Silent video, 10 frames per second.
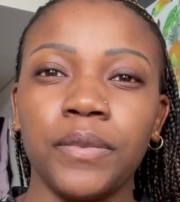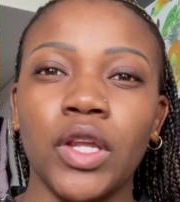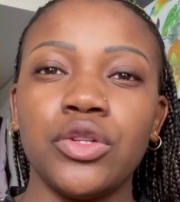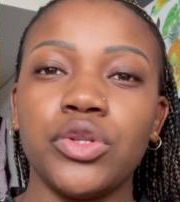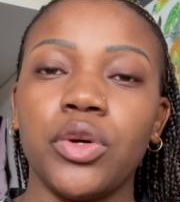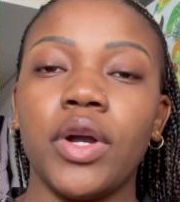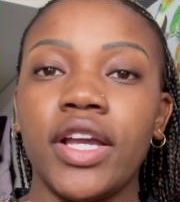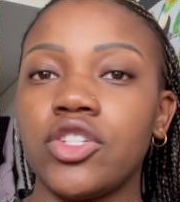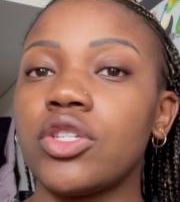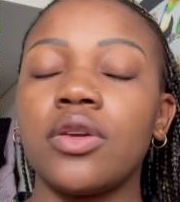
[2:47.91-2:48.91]
So I
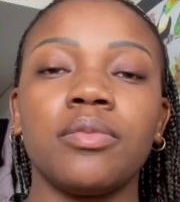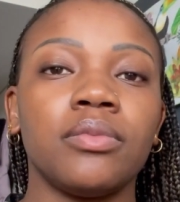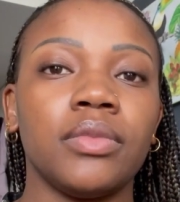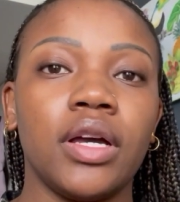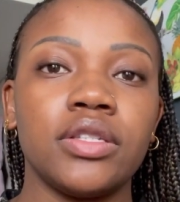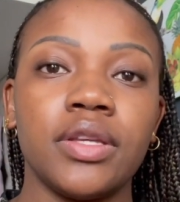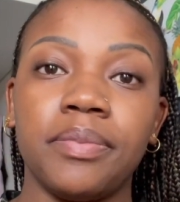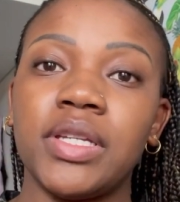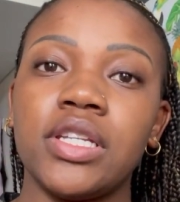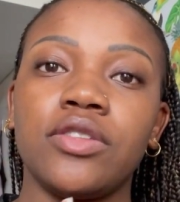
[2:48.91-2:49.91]
just
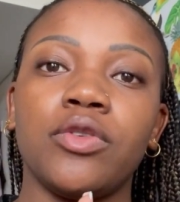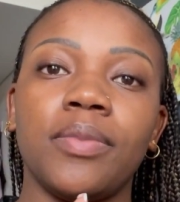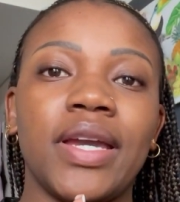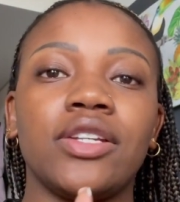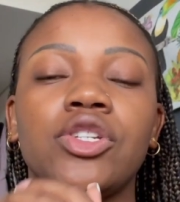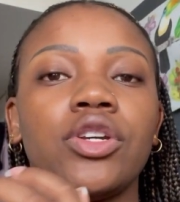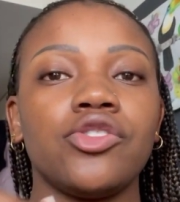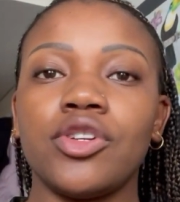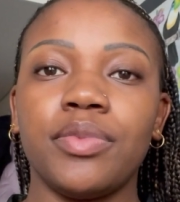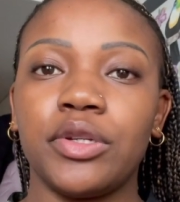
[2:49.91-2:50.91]
submitted for my
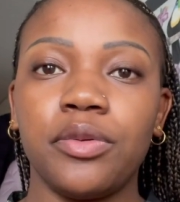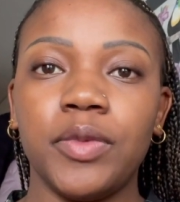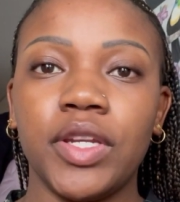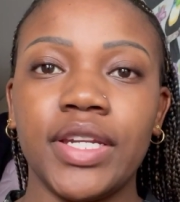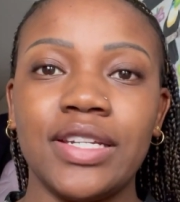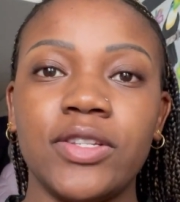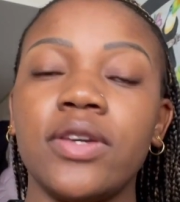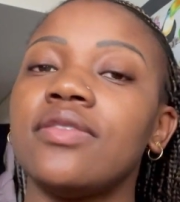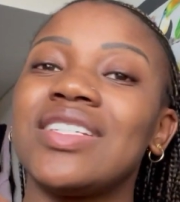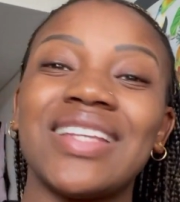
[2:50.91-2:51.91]
internship and community
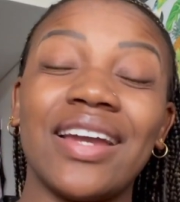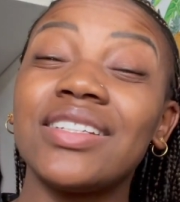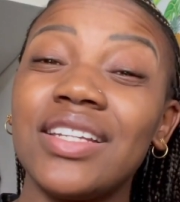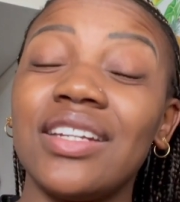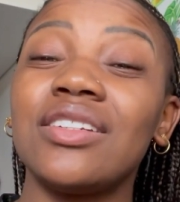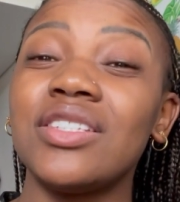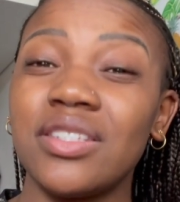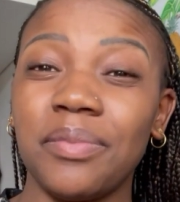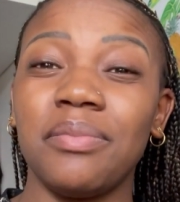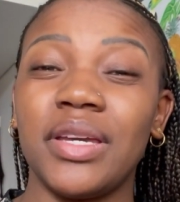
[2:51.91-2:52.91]
service. I didn't
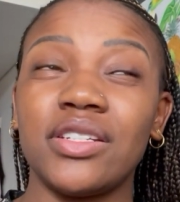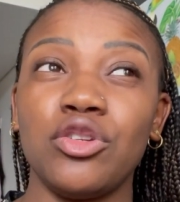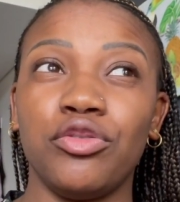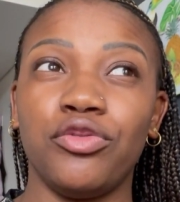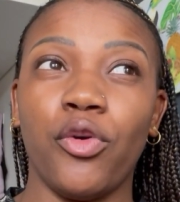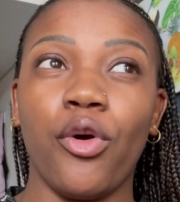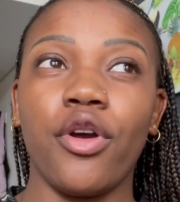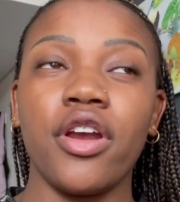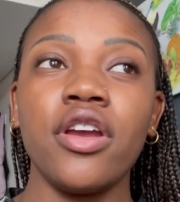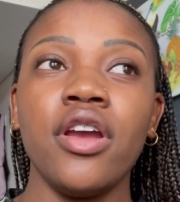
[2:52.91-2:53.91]
submit
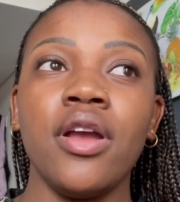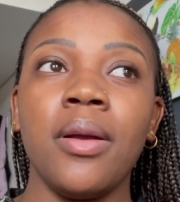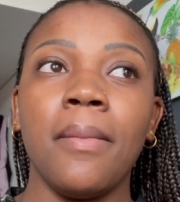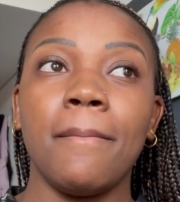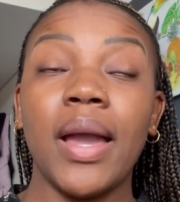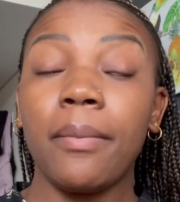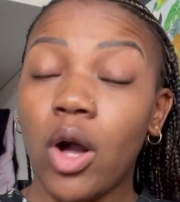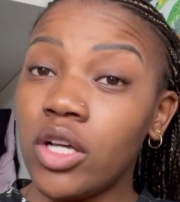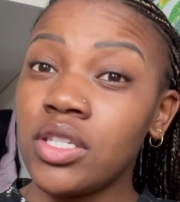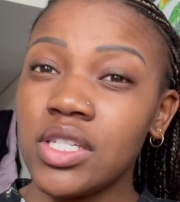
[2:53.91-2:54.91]
for my
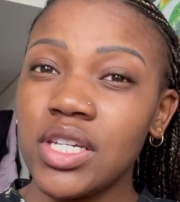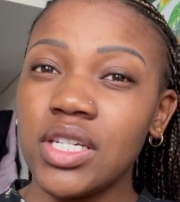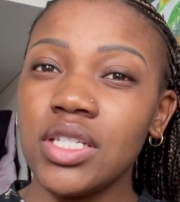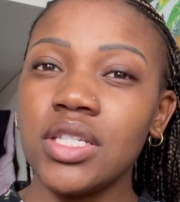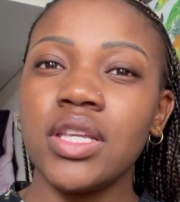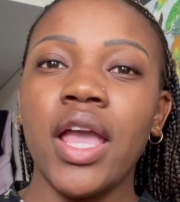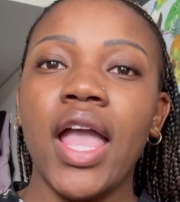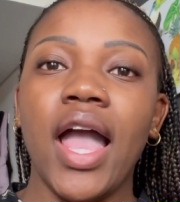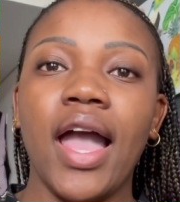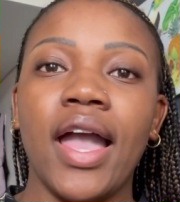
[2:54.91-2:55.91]
master's,
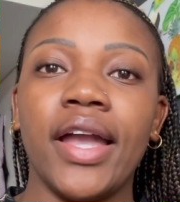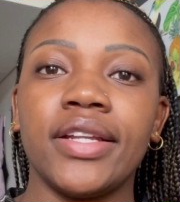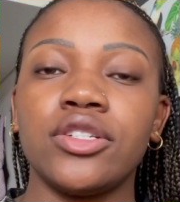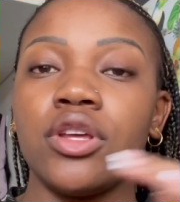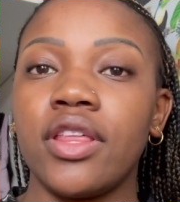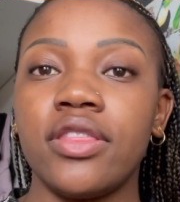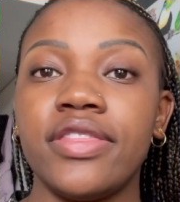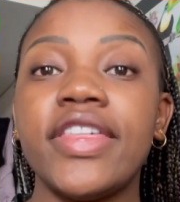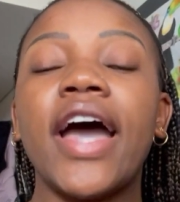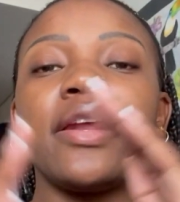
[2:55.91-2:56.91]
and
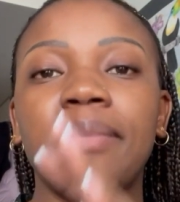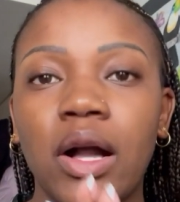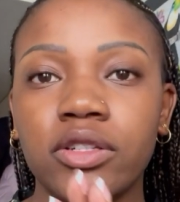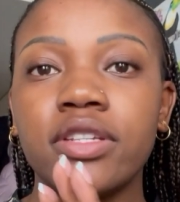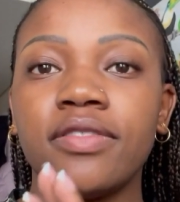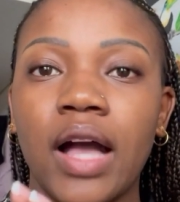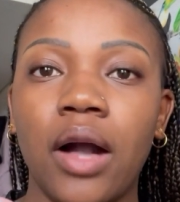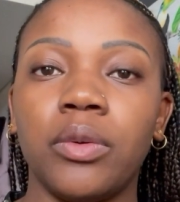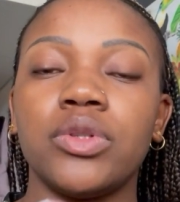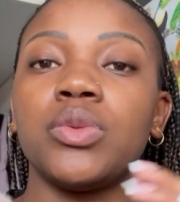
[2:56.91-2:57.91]
that amount of
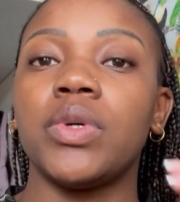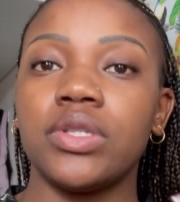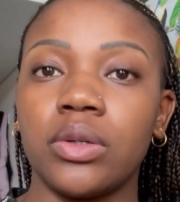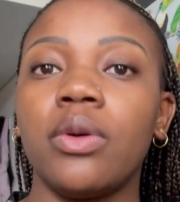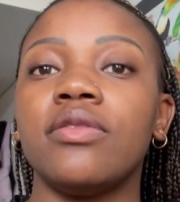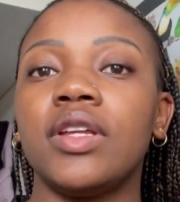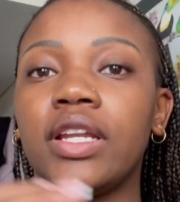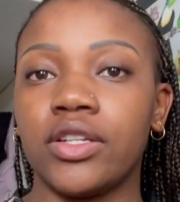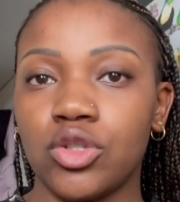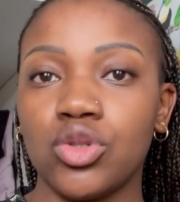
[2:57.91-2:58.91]
hours was
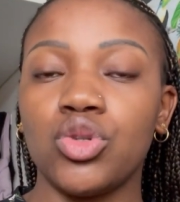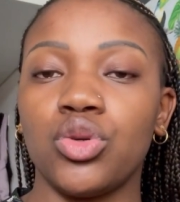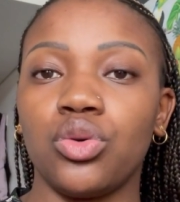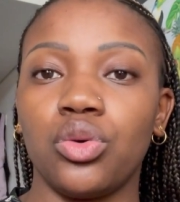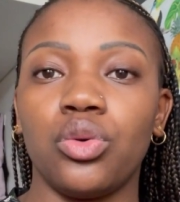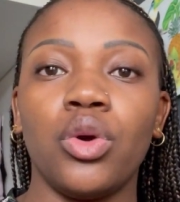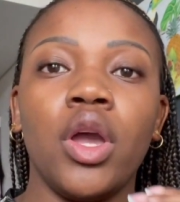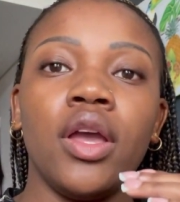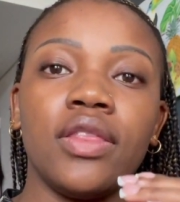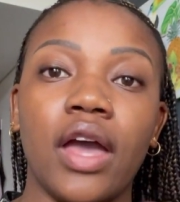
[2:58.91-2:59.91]
equivalent to
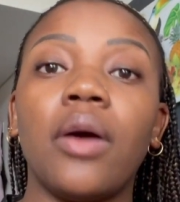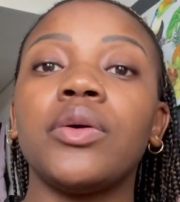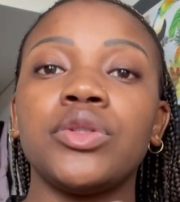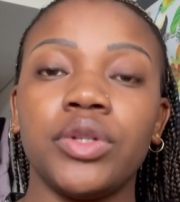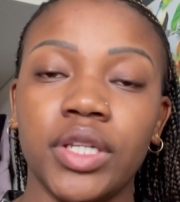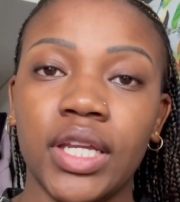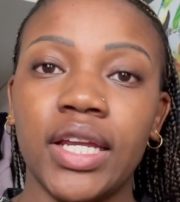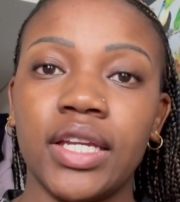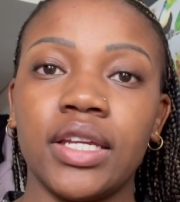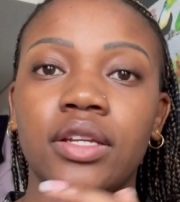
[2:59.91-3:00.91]
the hours you
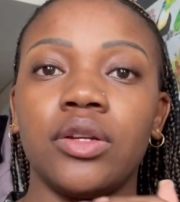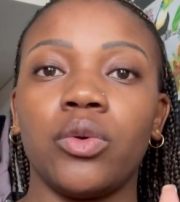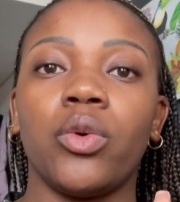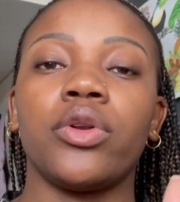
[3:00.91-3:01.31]
needed in order